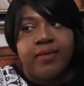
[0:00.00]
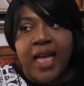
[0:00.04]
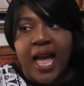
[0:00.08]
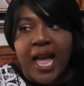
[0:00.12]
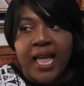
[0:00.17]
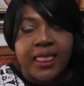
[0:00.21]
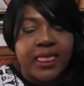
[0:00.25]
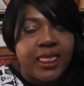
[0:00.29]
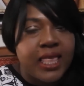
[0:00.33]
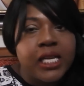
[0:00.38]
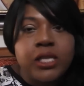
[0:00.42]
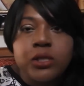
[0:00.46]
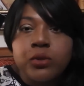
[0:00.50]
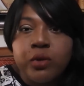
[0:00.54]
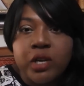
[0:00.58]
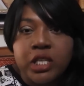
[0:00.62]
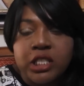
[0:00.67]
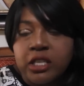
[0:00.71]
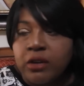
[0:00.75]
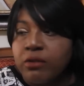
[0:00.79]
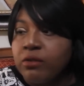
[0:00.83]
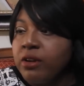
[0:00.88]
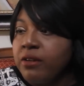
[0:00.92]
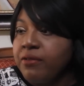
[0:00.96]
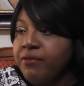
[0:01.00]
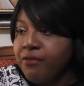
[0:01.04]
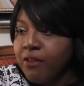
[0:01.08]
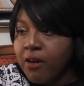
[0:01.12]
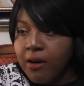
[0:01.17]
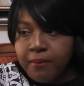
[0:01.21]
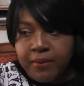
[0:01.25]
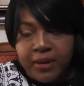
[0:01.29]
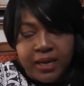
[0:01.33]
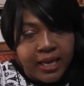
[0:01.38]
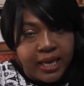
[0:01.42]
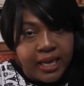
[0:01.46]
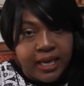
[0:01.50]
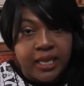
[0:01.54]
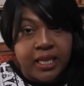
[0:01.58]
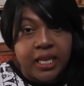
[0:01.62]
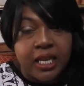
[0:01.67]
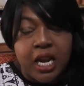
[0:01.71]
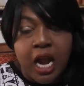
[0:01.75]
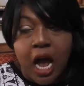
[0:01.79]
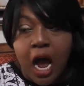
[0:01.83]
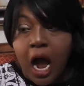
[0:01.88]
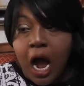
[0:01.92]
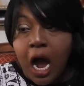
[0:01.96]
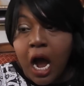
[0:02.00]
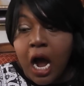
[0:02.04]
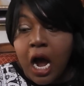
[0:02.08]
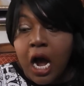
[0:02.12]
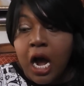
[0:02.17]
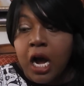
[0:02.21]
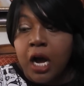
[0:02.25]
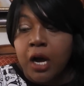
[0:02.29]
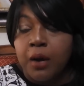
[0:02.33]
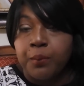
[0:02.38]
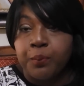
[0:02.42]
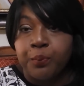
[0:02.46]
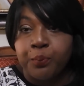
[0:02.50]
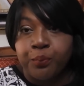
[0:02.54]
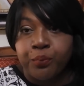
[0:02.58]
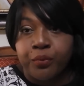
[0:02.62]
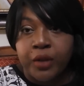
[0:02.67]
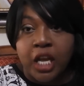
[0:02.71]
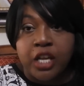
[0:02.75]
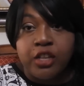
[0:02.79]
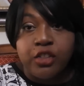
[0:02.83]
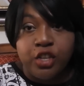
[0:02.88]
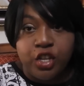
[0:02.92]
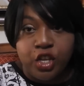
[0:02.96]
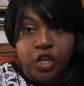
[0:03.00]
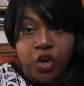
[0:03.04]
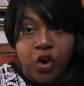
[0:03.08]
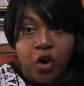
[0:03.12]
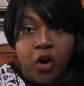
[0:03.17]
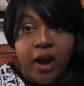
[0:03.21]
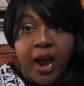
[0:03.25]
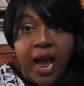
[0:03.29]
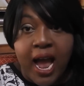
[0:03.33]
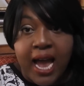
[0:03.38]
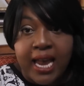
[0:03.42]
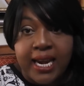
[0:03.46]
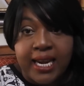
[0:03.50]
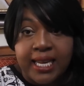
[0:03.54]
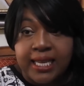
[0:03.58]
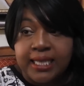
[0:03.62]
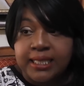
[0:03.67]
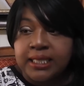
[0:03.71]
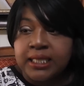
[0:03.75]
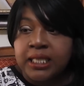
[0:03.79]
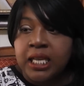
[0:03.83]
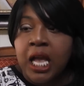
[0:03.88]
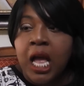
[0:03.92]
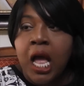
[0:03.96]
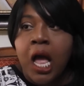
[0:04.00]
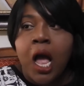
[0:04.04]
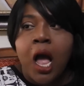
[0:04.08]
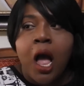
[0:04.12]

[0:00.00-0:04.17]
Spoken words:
that this was a reformulated DIOR ADDICT.